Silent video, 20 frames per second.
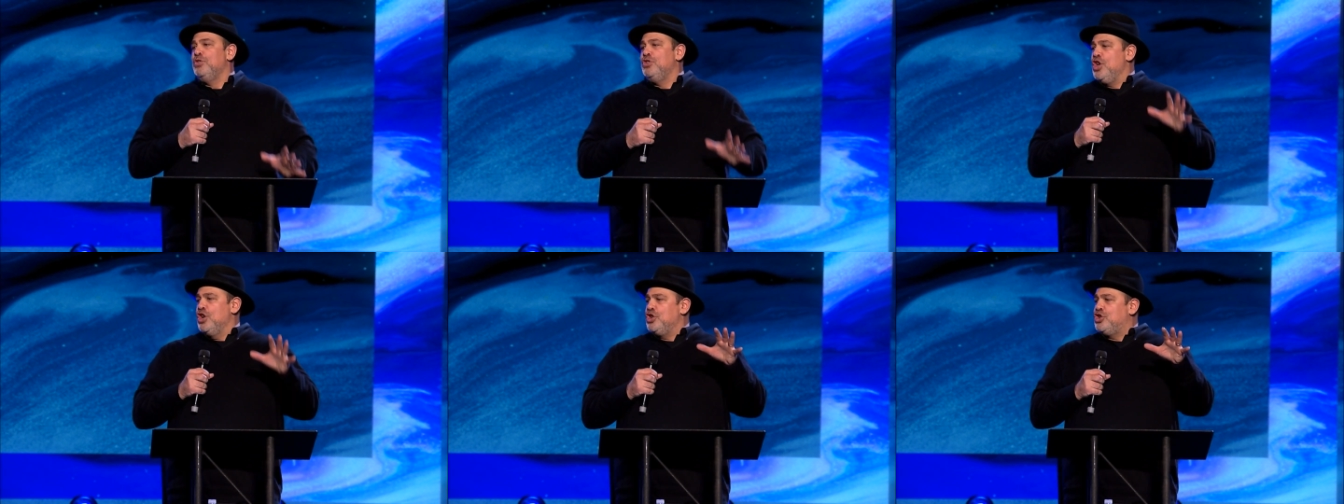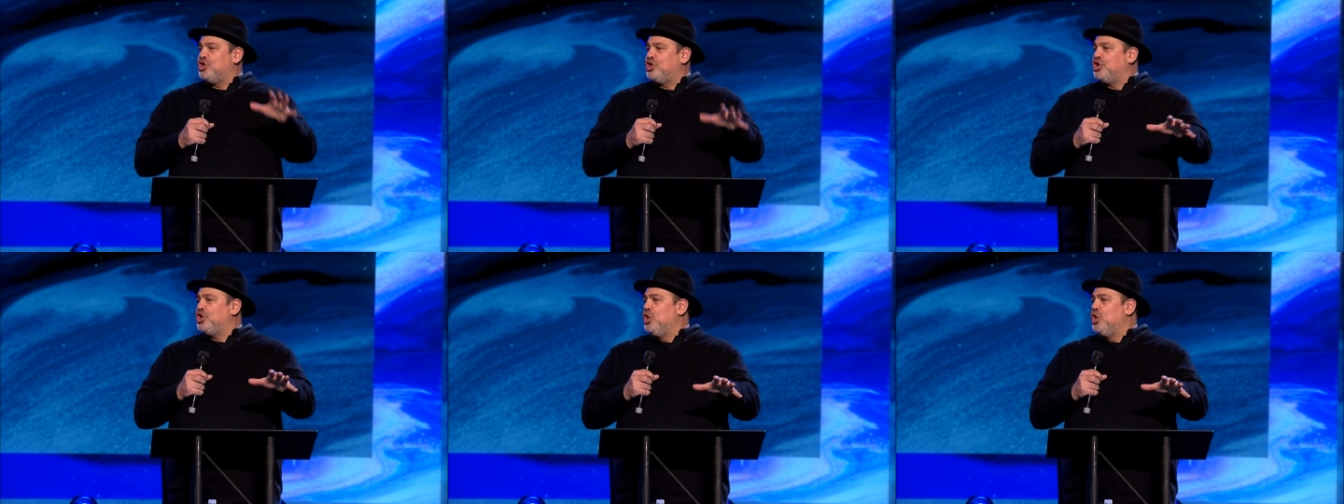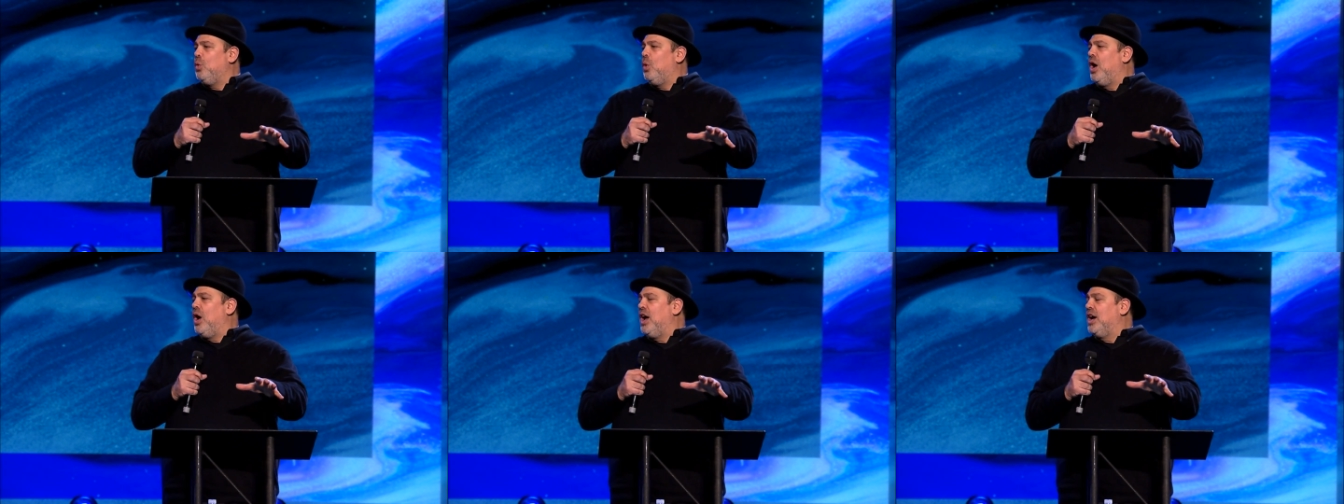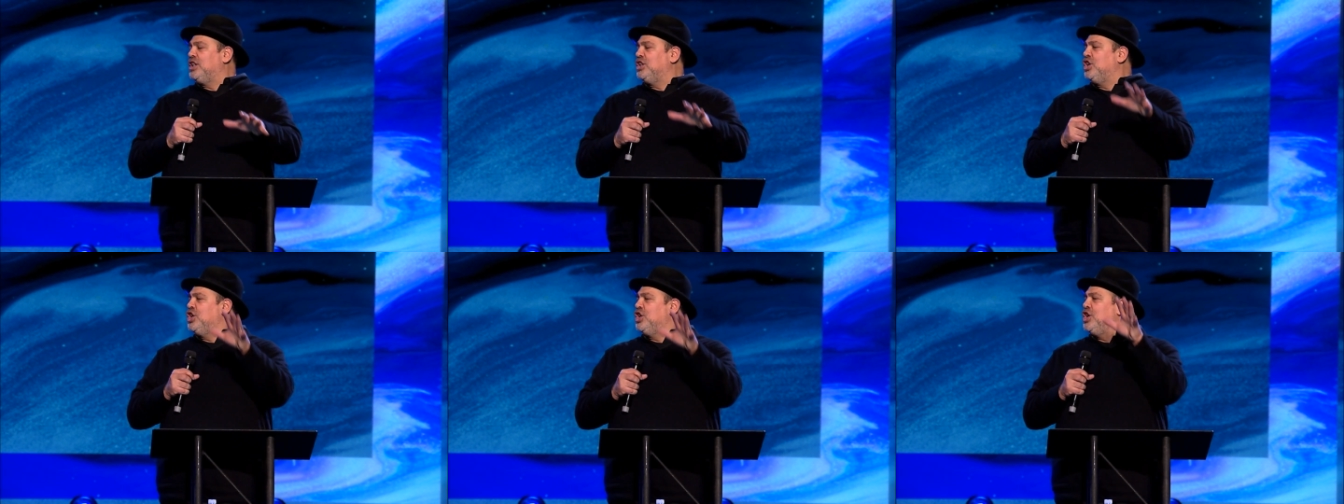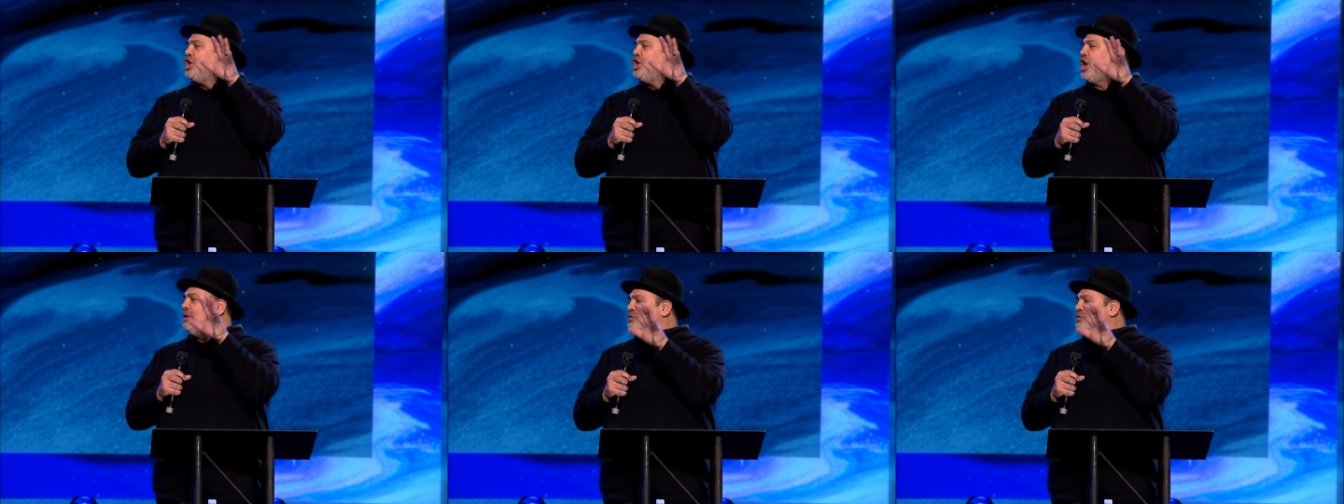Yeshua
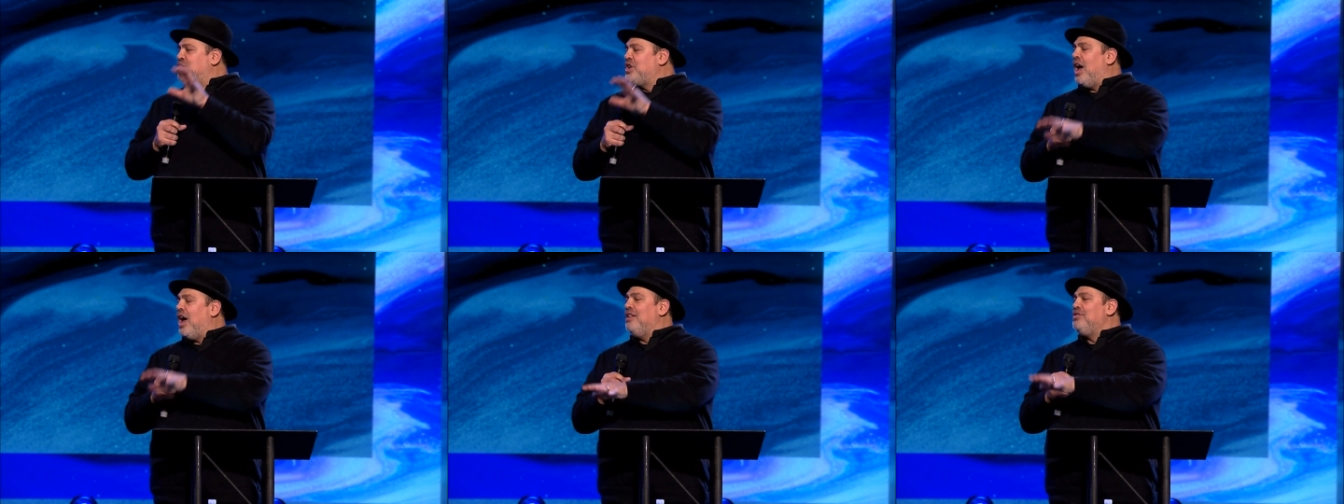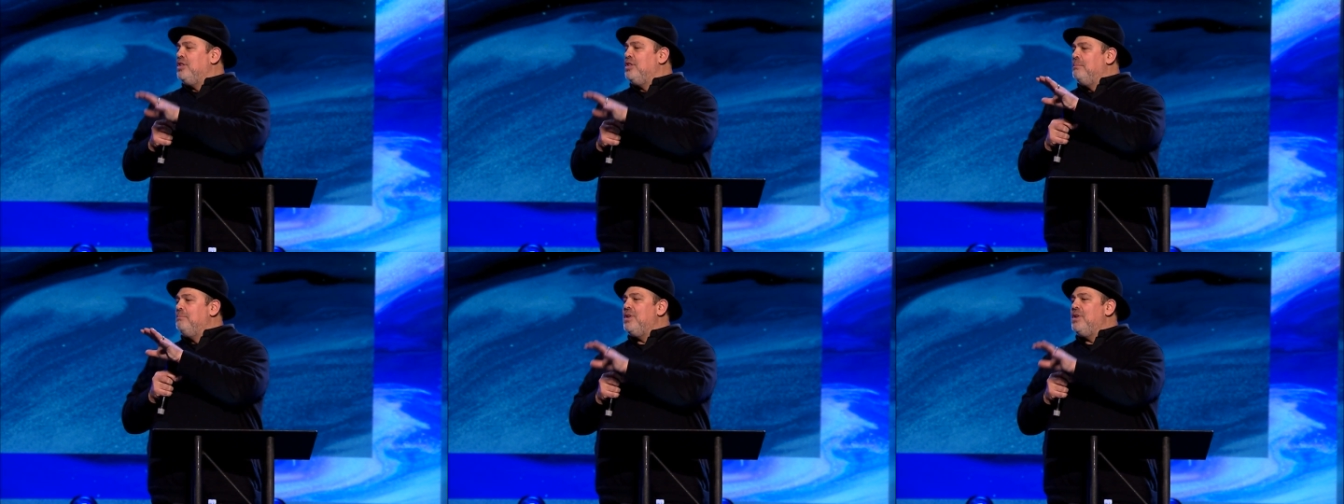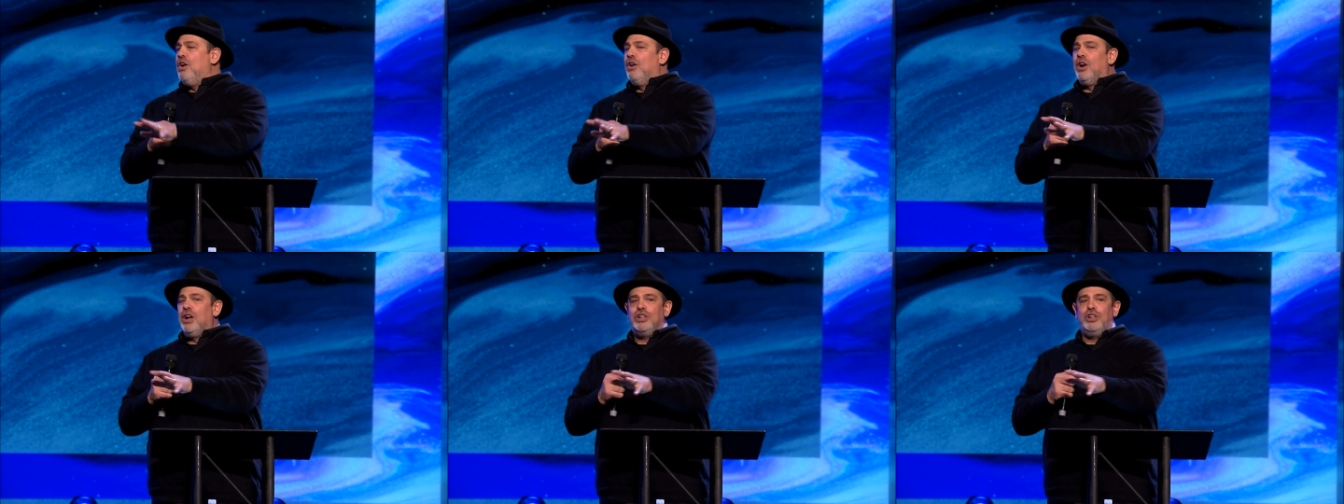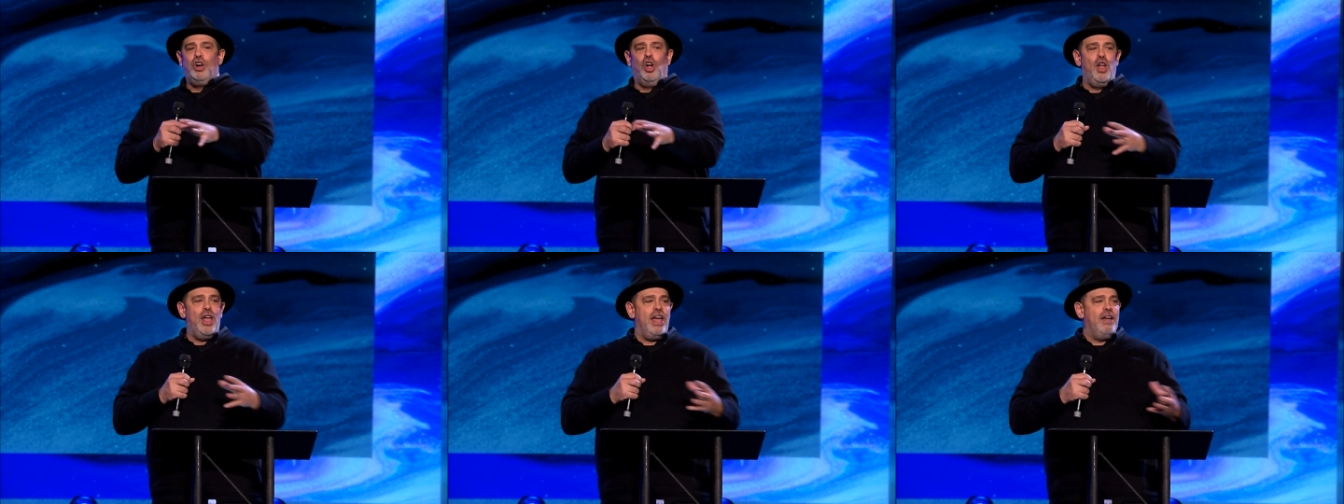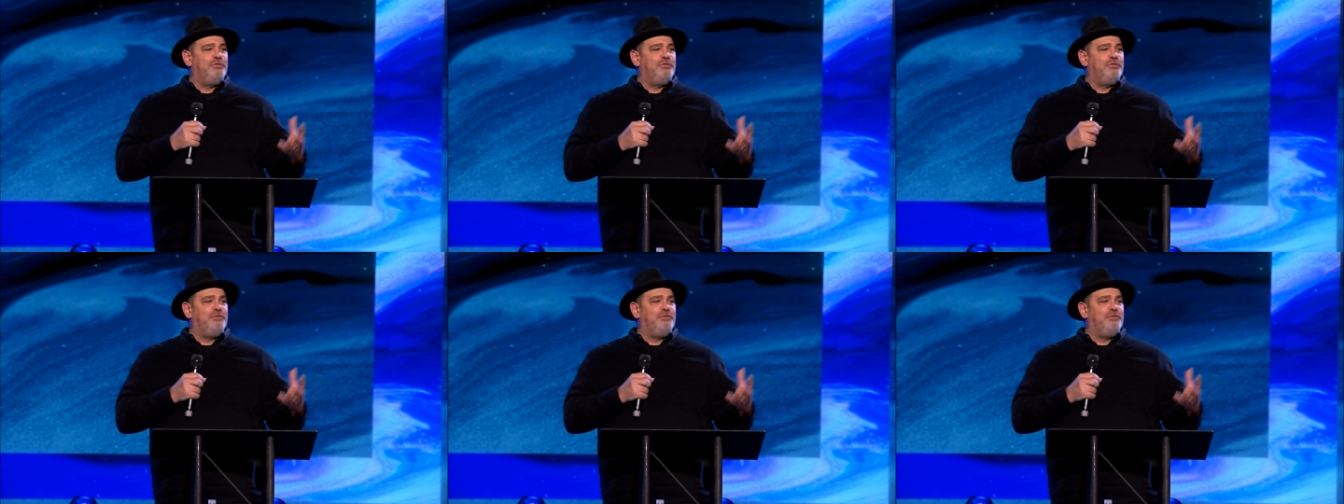couldn't have done the miracle